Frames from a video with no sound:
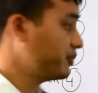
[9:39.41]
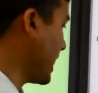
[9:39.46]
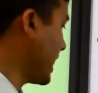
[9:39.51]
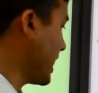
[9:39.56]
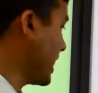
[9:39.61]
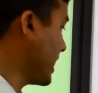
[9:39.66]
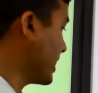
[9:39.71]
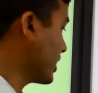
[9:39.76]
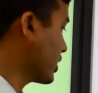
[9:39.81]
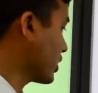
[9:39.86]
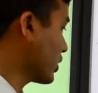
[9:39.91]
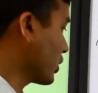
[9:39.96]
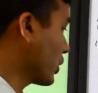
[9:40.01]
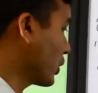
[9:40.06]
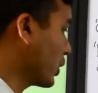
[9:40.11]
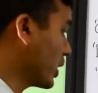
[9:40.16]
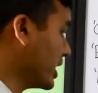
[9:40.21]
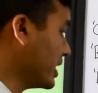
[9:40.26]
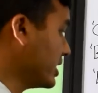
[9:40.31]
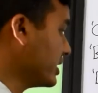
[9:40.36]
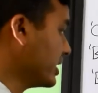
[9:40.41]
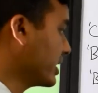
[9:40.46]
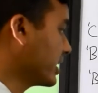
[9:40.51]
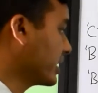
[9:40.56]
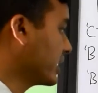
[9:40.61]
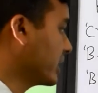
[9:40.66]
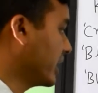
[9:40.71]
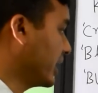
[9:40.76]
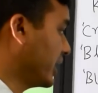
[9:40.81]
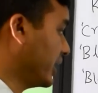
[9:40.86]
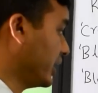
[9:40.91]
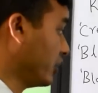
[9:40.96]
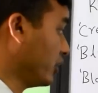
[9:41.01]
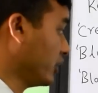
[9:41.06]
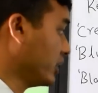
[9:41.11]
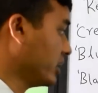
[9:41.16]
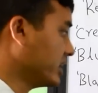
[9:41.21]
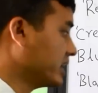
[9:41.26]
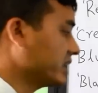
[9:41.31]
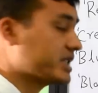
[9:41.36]
And green
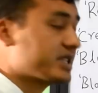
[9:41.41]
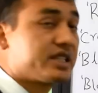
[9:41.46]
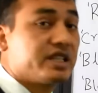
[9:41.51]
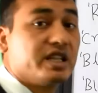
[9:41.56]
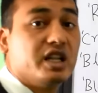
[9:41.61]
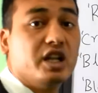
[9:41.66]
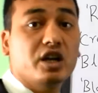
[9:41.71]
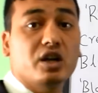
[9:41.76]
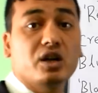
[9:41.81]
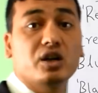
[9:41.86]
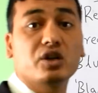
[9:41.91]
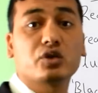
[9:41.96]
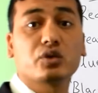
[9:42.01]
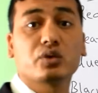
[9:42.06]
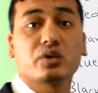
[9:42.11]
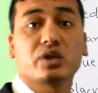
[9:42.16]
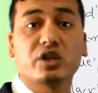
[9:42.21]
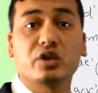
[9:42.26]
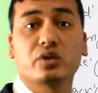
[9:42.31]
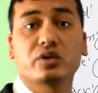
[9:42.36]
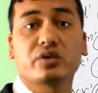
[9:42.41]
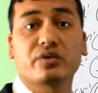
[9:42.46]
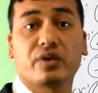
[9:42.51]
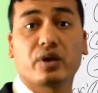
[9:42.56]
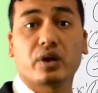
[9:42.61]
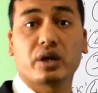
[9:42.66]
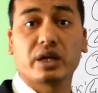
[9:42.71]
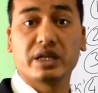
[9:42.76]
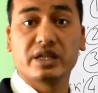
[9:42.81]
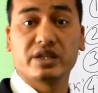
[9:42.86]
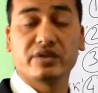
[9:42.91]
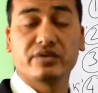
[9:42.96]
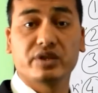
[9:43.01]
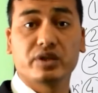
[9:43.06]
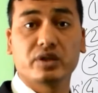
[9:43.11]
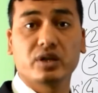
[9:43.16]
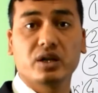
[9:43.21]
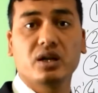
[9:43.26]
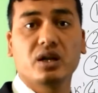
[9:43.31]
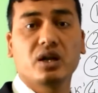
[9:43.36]
halon, it is illegal to use for
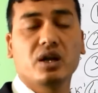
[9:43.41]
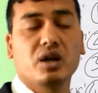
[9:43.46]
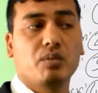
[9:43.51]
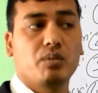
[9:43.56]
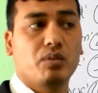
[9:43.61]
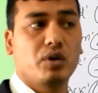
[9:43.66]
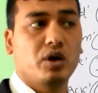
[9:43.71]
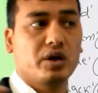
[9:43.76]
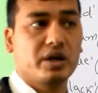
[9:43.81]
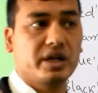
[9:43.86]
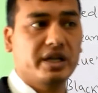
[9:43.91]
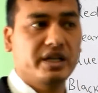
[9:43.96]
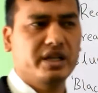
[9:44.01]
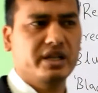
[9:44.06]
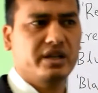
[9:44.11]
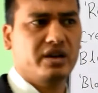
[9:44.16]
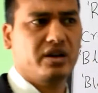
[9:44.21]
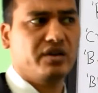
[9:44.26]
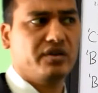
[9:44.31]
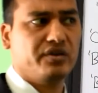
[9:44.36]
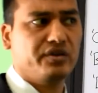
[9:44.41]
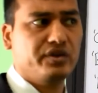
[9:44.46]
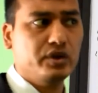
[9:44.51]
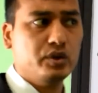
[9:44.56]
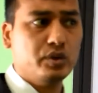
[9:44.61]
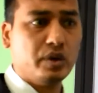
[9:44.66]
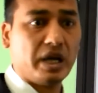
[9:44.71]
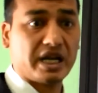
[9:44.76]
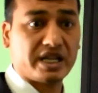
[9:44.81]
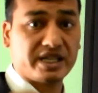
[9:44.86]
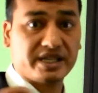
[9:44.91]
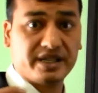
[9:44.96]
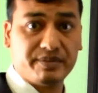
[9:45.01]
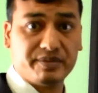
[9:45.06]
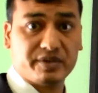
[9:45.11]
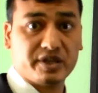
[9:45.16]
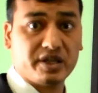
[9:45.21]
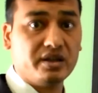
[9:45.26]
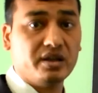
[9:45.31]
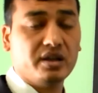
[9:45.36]
individual, but in a few
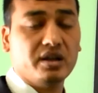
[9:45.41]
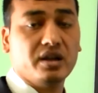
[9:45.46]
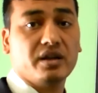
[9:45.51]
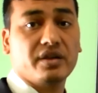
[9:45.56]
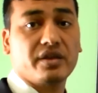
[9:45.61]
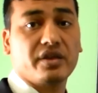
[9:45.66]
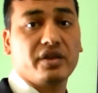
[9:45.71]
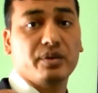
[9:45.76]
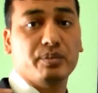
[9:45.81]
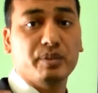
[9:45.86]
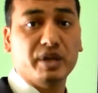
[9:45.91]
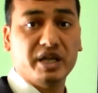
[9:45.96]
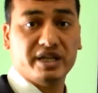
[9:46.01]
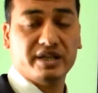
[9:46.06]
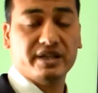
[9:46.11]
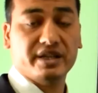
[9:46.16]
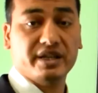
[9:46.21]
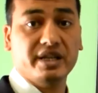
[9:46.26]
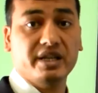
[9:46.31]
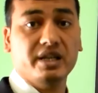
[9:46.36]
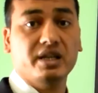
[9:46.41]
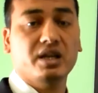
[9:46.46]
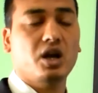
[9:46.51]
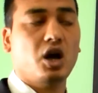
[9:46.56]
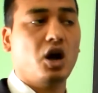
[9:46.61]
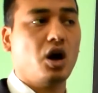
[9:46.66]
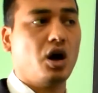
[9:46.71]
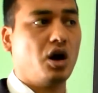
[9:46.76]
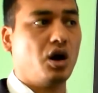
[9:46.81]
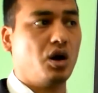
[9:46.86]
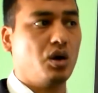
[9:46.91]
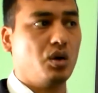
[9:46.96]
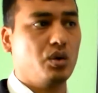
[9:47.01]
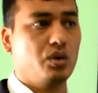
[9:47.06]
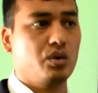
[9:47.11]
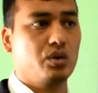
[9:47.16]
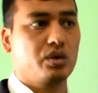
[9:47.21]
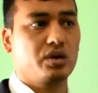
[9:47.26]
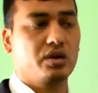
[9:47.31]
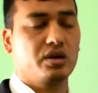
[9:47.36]
exceptions the military
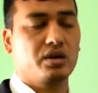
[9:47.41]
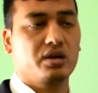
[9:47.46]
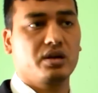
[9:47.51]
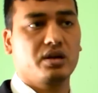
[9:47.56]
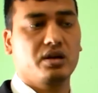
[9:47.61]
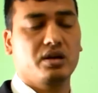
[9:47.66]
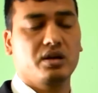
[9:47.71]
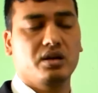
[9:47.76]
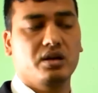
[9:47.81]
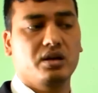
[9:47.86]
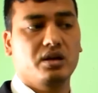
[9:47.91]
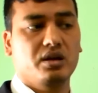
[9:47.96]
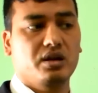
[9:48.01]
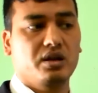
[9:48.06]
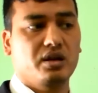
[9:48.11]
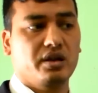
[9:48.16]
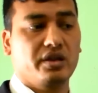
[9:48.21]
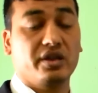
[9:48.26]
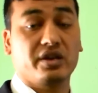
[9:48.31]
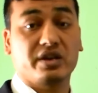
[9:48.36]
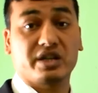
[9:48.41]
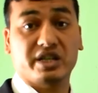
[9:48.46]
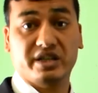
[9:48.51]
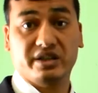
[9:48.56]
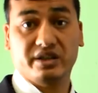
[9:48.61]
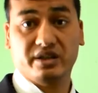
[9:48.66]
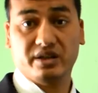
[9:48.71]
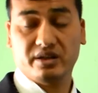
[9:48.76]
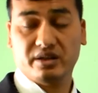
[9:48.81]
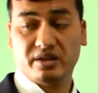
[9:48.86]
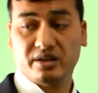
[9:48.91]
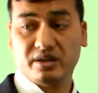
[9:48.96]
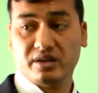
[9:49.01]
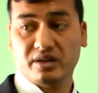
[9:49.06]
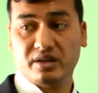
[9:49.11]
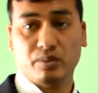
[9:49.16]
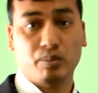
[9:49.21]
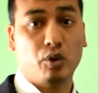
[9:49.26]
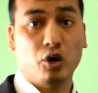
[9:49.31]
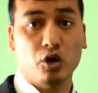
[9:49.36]
or the
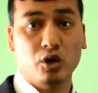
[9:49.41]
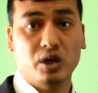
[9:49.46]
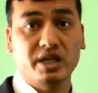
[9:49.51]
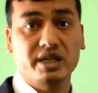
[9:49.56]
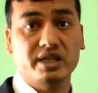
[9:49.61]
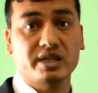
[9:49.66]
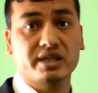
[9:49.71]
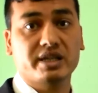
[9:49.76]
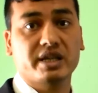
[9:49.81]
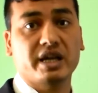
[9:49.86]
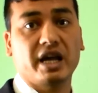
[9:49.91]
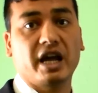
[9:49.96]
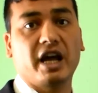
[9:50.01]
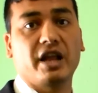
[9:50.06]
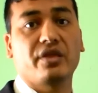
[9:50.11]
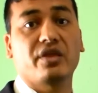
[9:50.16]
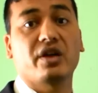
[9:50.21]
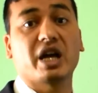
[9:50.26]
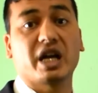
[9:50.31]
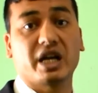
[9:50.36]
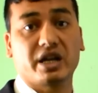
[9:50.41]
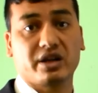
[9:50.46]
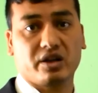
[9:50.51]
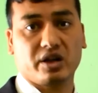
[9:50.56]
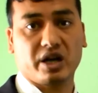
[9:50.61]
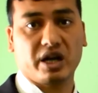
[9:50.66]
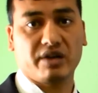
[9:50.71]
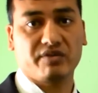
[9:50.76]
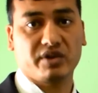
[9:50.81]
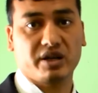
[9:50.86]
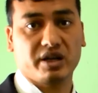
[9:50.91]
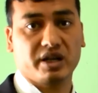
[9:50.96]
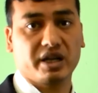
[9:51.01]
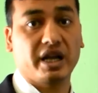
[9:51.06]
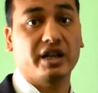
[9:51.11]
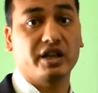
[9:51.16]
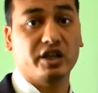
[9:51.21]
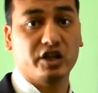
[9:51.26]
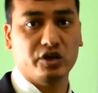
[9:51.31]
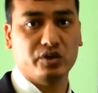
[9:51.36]
police and the aircraft
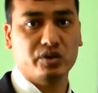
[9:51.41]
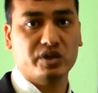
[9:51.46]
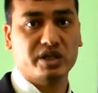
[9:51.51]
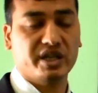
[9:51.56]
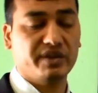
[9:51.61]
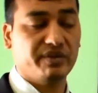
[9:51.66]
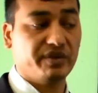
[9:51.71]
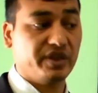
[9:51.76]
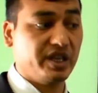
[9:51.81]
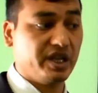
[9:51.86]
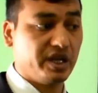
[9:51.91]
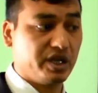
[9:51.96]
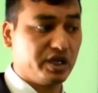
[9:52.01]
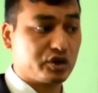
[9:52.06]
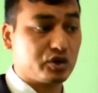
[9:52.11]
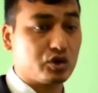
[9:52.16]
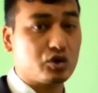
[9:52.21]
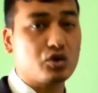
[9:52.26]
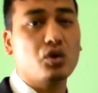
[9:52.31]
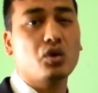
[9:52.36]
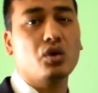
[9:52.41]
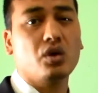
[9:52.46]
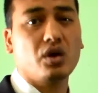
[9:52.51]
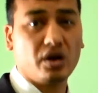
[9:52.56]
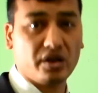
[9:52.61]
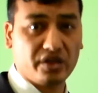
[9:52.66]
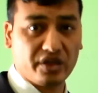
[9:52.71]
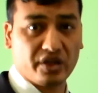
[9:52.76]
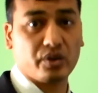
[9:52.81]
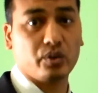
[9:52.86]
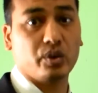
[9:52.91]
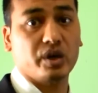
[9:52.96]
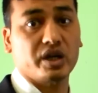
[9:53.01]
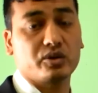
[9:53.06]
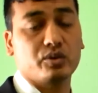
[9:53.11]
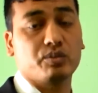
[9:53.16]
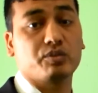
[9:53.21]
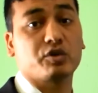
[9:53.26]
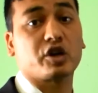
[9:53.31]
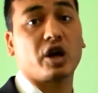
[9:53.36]
can use if there is no other way
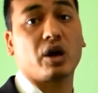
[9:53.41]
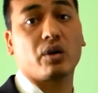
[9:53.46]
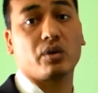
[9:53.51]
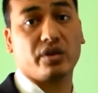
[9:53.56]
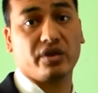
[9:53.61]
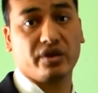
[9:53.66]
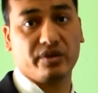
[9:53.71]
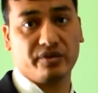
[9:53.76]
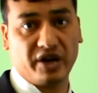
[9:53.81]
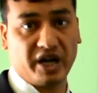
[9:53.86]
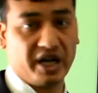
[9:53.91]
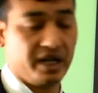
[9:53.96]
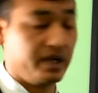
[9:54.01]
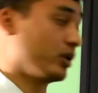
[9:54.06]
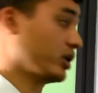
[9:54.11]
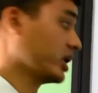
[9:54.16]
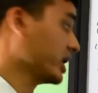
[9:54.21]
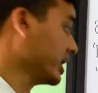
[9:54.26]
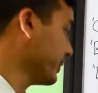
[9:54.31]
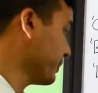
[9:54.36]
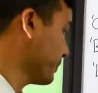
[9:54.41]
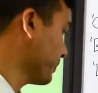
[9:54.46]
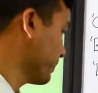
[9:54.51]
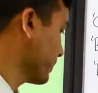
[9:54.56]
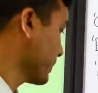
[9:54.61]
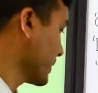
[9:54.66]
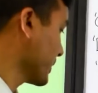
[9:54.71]
to put out the fire. Okay,